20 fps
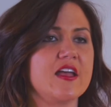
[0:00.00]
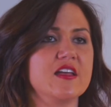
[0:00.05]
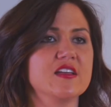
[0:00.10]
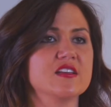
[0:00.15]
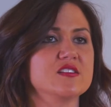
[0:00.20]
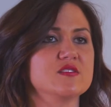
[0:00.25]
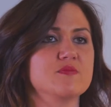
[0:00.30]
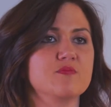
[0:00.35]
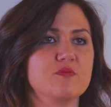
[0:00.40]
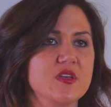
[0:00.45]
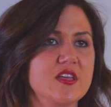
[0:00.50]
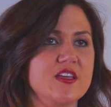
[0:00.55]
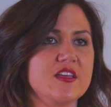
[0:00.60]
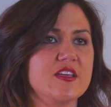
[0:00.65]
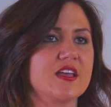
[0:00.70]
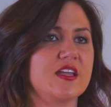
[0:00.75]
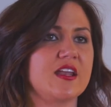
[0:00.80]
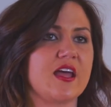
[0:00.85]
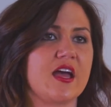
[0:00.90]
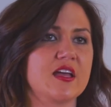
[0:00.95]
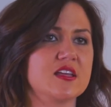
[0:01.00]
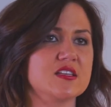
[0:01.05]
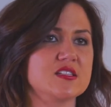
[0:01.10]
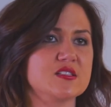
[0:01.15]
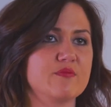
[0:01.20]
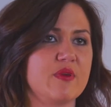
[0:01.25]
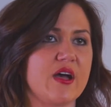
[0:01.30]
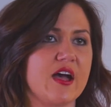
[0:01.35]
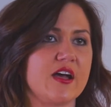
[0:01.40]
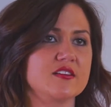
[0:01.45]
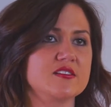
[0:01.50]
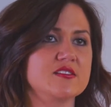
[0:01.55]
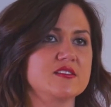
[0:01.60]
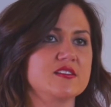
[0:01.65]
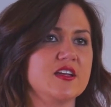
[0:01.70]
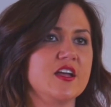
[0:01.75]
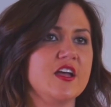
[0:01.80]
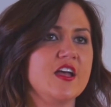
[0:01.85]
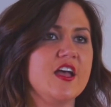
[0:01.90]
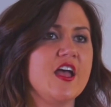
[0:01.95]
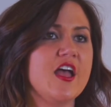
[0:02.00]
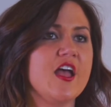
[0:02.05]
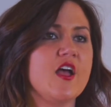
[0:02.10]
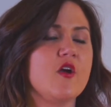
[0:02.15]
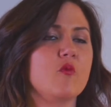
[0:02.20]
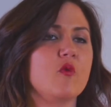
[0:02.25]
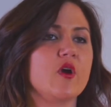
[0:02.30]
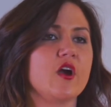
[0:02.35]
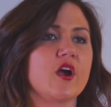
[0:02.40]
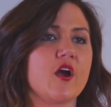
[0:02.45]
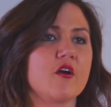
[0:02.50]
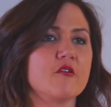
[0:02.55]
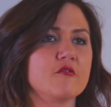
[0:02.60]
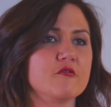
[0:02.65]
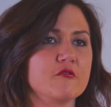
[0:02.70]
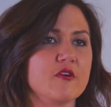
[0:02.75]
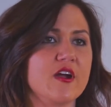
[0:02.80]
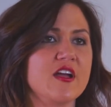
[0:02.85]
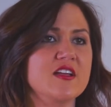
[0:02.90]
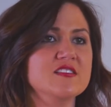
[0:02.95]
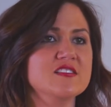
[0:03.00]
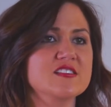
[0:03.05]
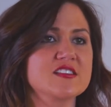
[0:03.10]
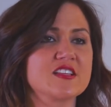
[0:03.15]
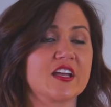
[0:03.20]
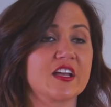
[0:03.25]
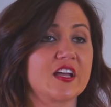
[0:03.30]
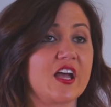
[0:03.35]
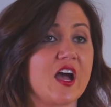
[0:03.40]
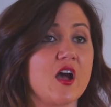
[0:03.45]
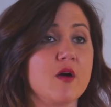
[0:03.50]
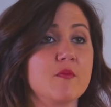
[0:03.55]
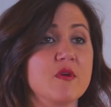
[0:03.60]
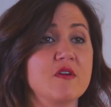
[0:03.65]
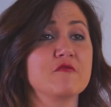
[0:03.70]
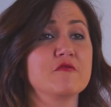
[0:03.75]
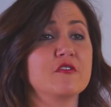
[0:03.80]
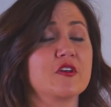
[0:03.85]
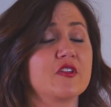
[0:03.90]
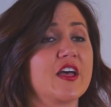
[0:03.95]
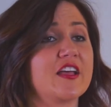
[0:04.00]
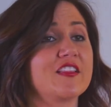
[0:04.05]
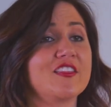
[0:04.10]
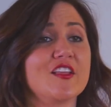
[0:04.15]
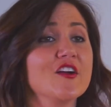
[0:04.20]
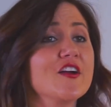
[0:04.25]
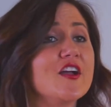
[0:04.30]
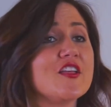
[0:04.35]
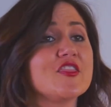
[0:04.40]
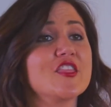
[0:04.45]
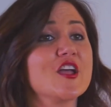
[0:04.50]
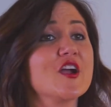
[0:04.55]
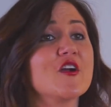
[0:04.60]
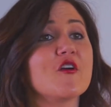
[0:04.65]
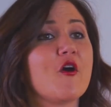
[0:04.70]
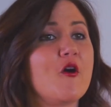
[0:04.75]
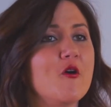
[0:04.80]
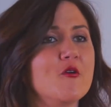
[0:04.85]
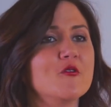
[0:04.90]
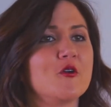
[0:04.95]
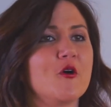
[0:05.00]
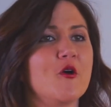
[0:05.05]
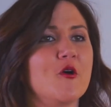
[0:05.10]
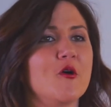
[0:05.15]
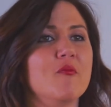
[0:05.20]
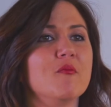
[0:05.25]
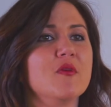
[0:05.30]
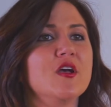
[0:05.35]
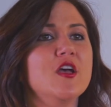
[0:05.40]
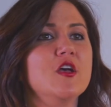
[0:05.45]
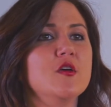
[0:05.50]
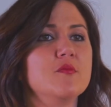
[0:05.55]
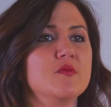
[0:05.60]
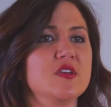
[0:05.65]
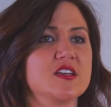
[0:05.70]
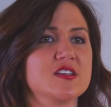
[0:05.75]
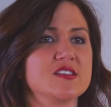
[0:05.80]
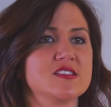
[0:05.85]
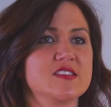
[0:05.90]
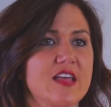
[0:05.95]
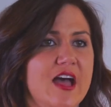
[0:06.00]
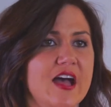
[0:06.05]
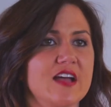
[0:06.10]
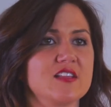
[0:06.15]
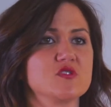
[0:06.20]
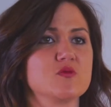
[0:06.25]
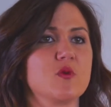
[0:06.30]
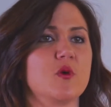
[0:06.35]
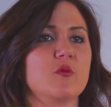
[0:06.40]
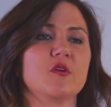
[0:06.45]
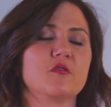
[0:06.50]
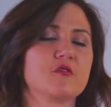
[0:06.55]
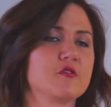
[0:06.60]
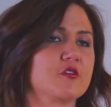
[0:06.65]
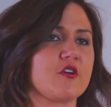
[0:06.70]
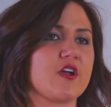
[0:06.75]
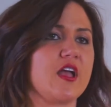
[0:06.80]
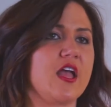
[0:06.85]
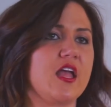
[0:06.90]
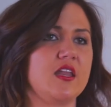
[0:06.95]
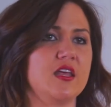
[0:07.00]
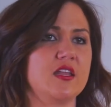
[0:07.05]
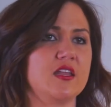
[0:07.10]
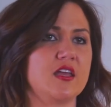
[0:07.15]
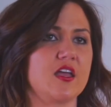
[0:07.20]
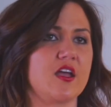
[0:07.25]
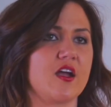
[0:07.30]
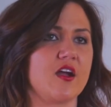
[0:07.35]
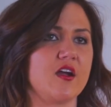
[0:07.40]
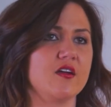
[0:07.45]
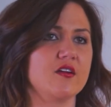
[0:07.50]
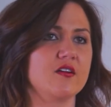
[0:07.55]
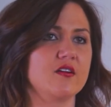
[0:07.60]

his peak and at his best, and where our friends can come and feel like they're at their own home, because that's what we've created here.